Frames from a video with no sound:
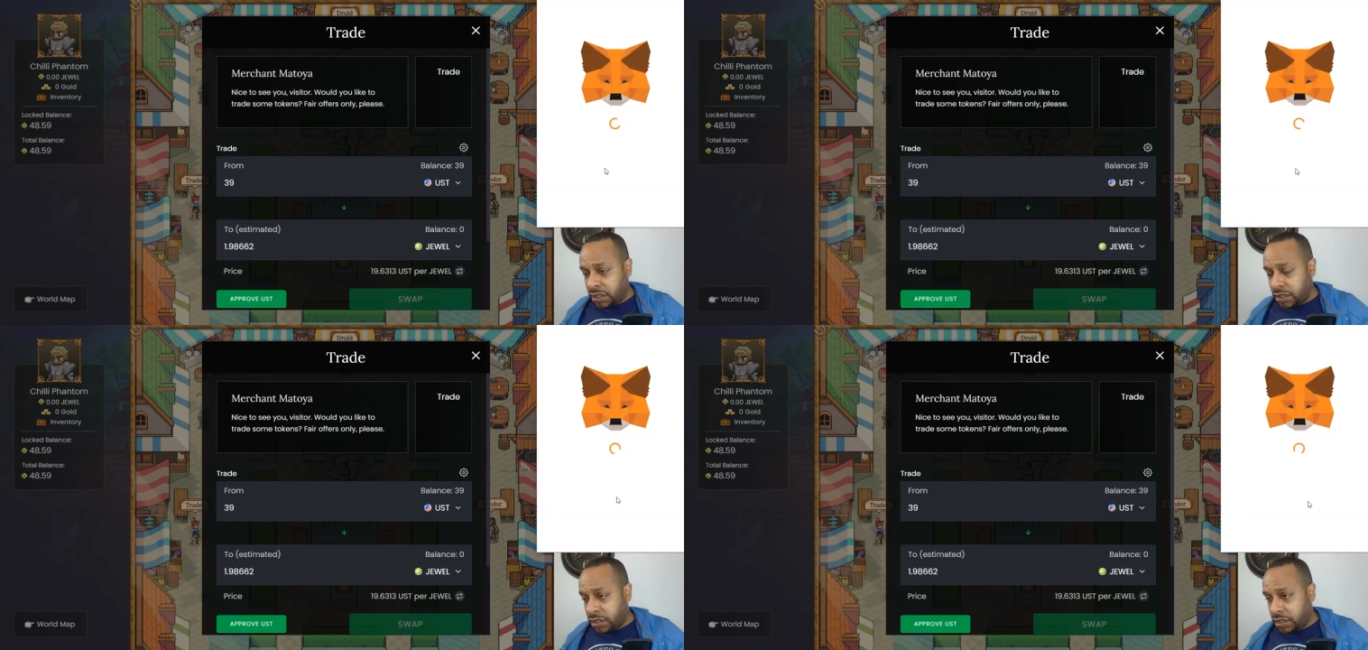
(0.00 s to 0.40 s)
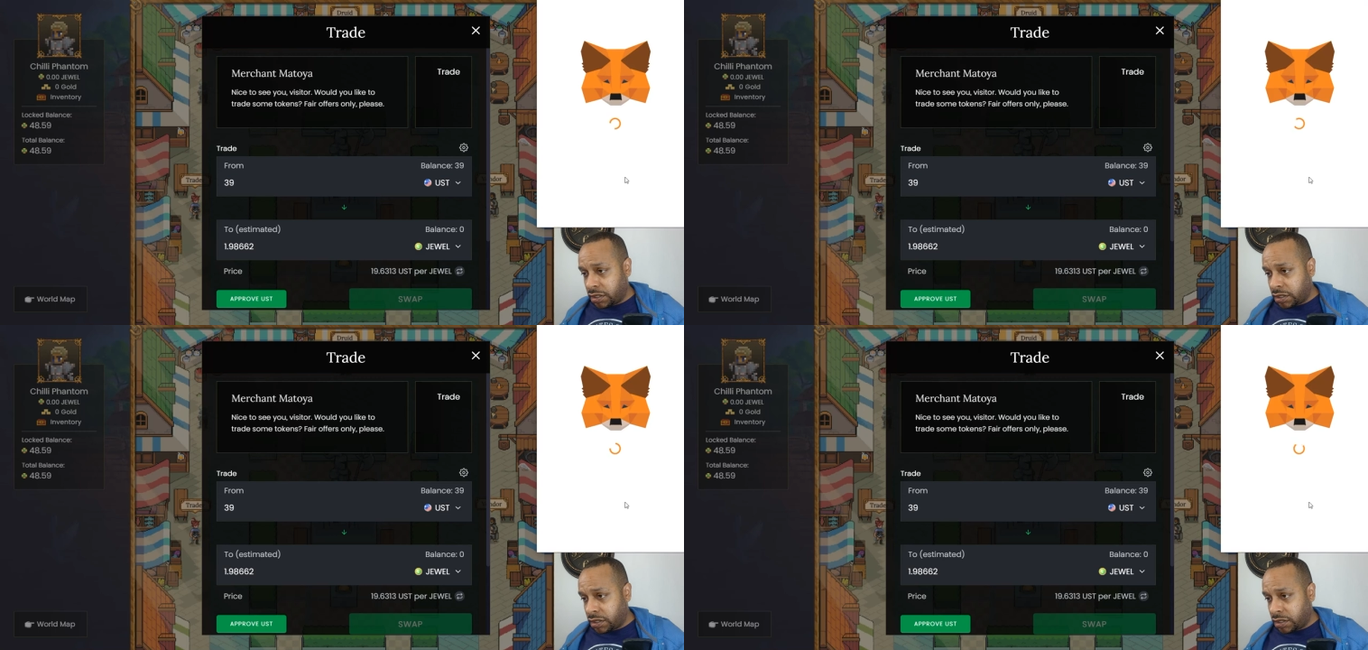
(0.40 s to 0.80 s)

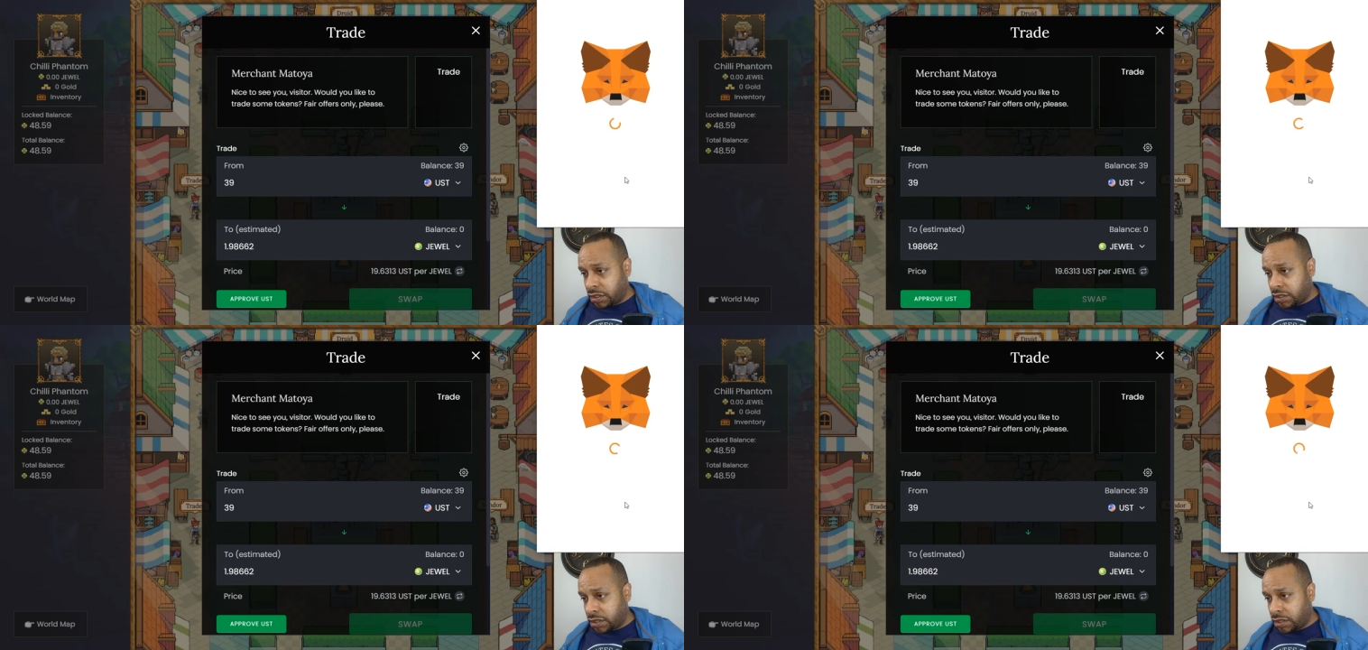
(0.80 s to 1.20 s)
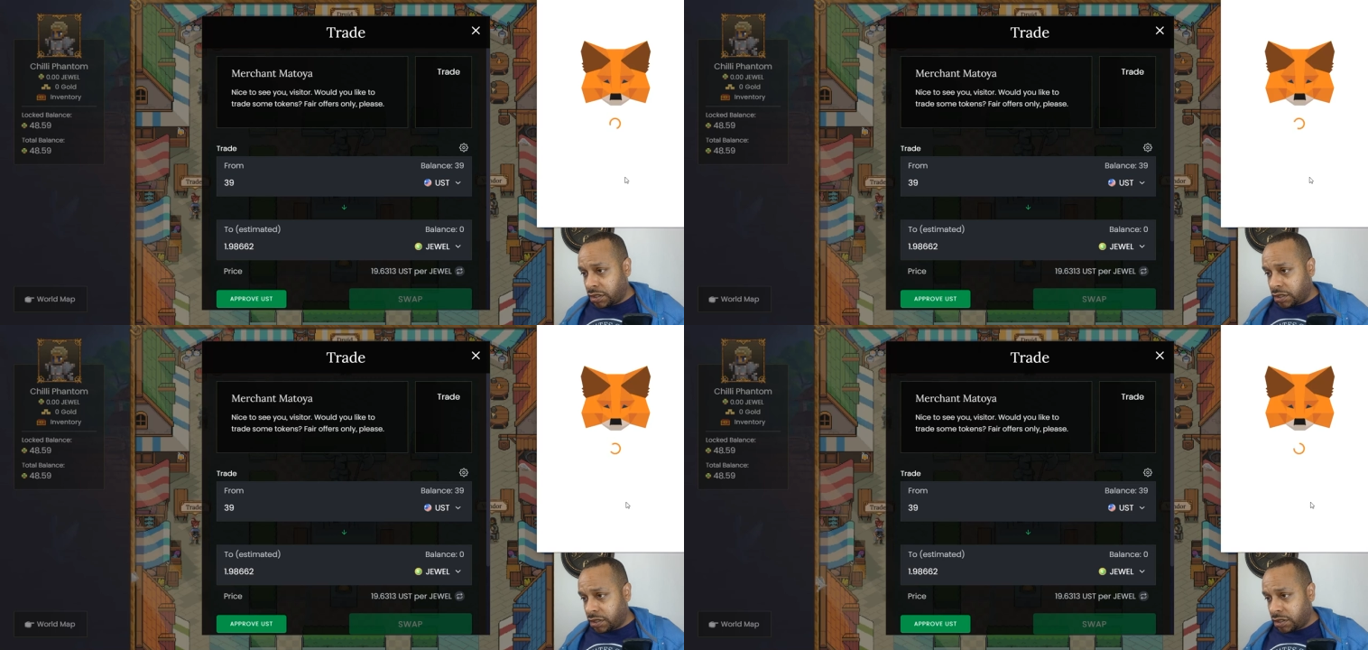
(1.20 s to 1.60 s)

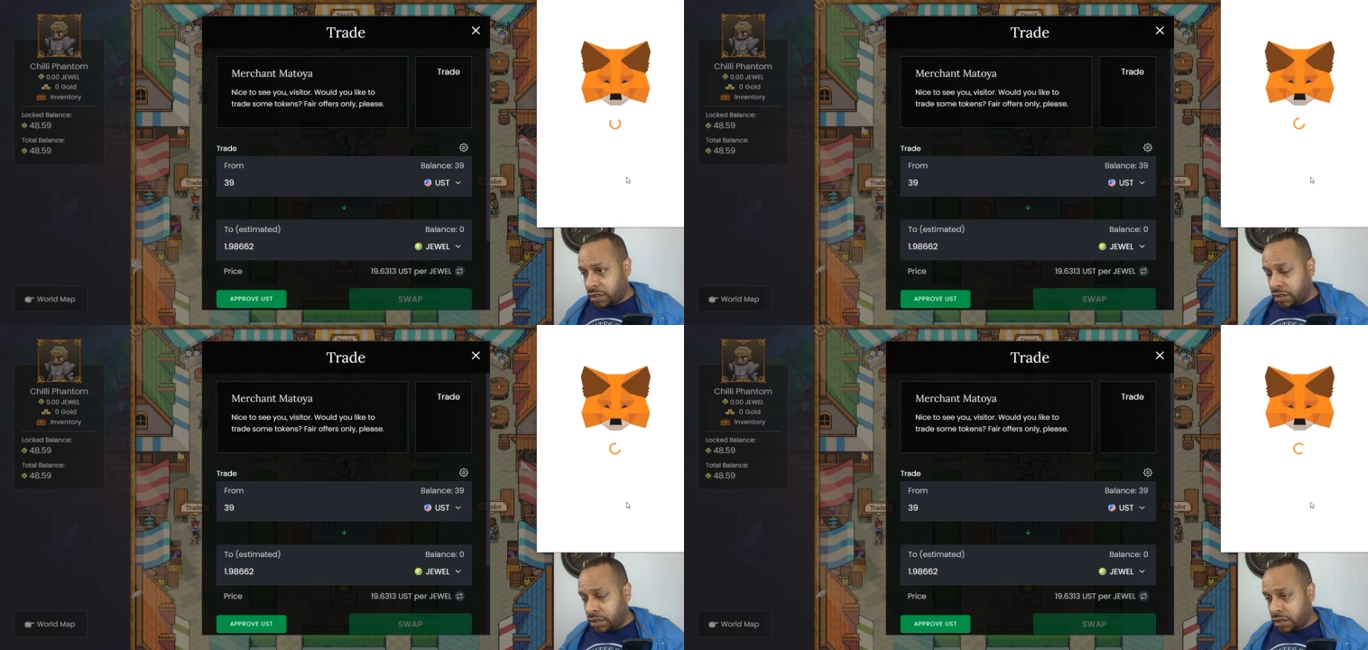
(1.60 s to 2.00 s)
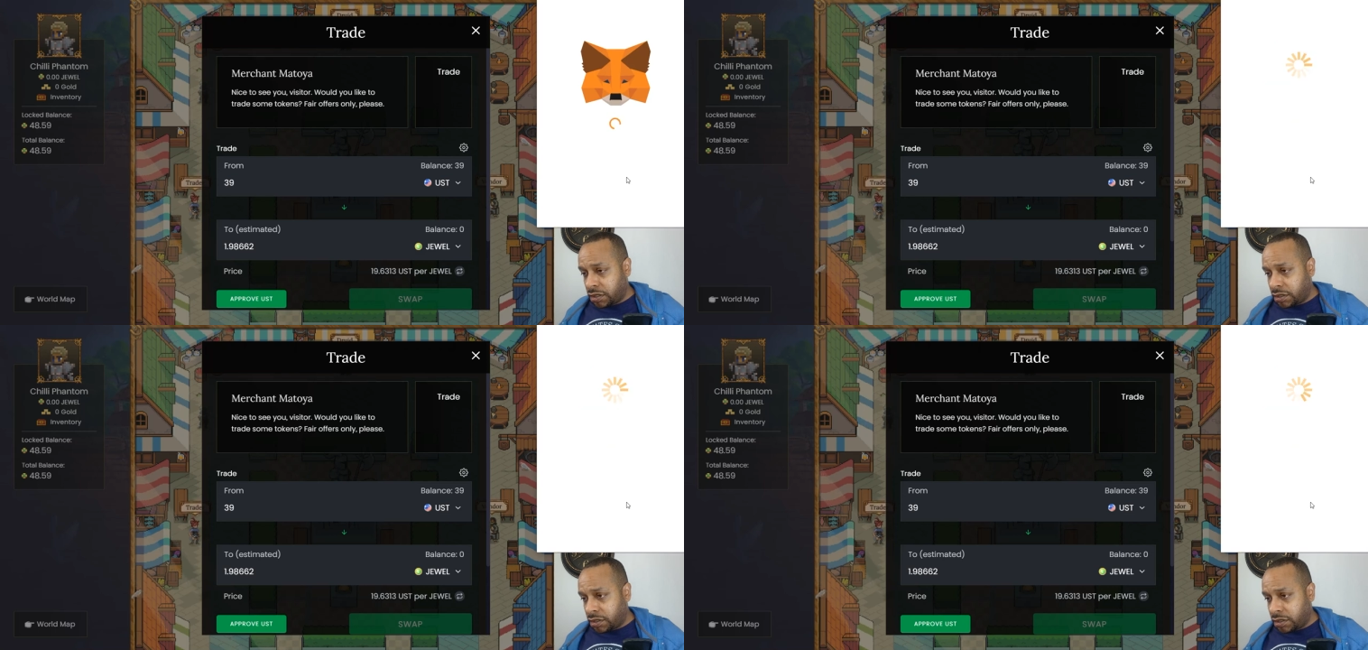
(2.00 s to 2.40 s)

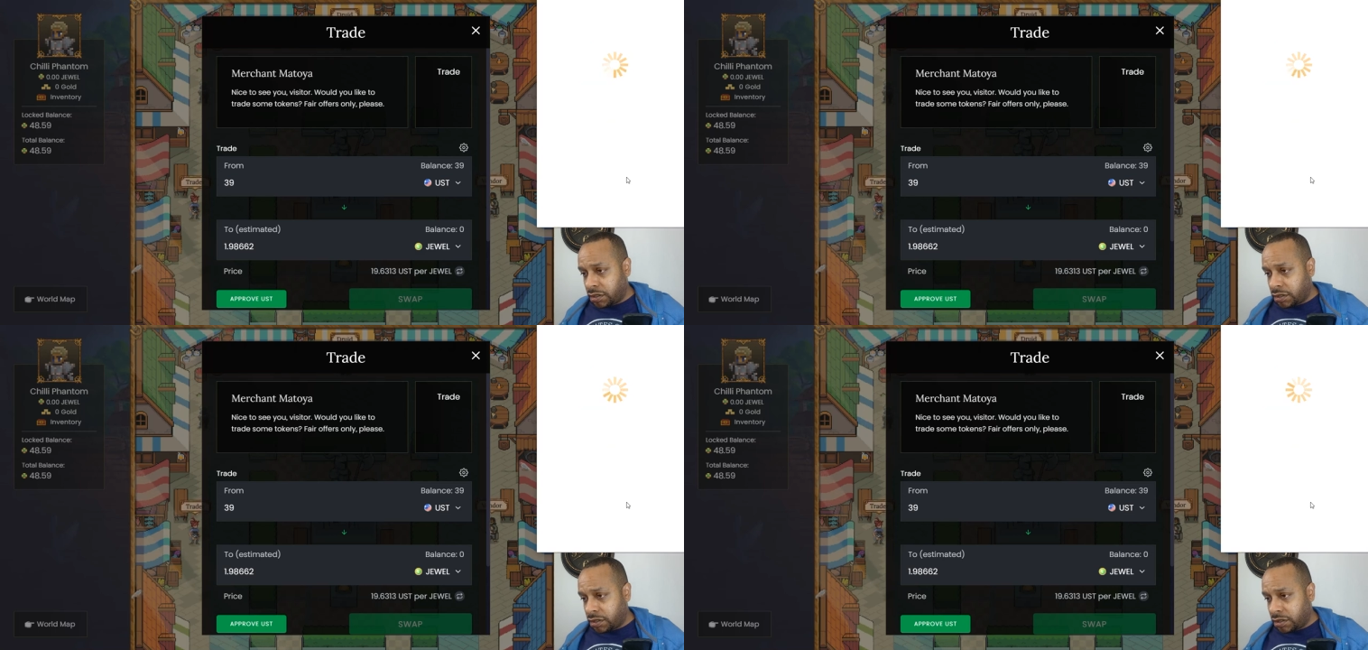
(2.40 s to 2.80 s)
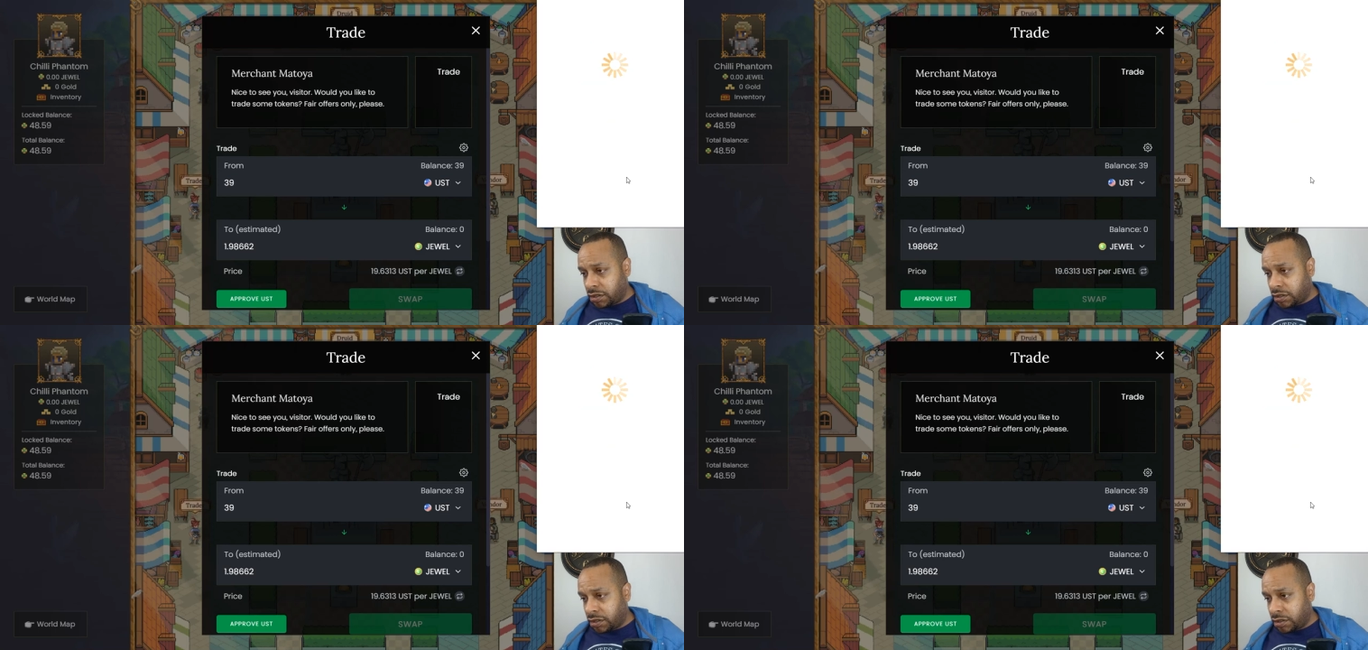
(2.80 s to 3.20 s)

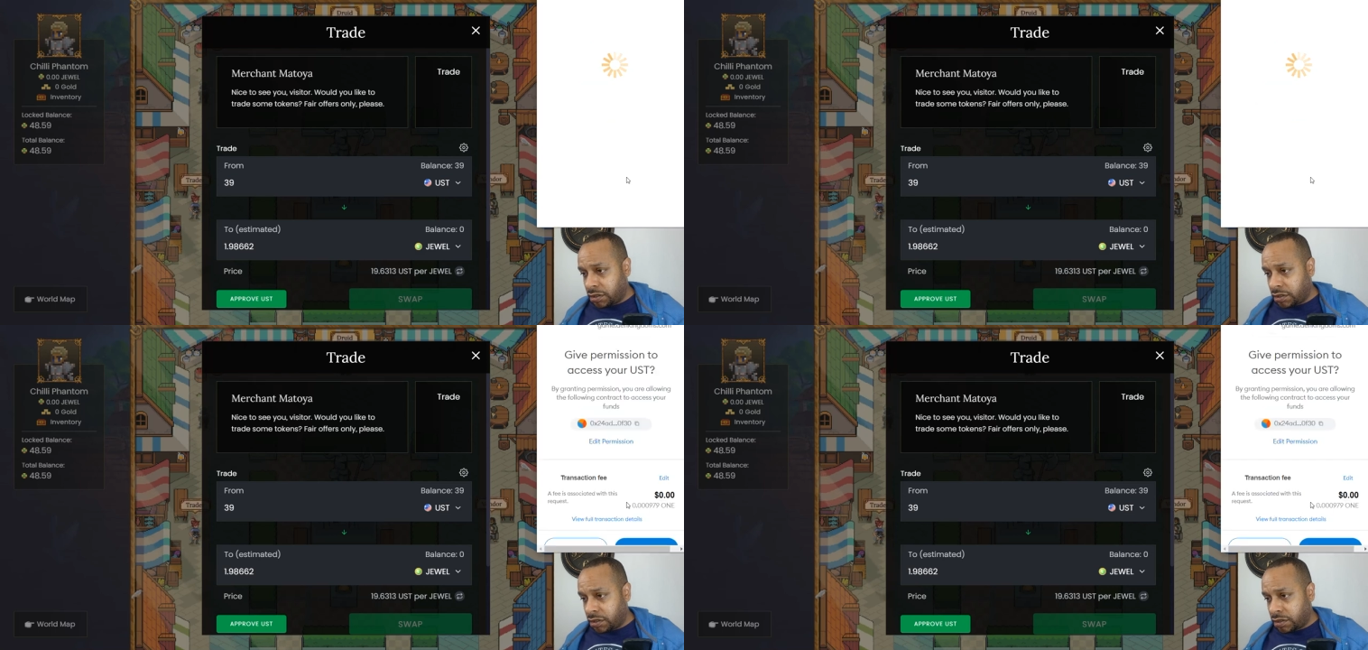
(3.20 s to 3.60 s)
(no one is talking)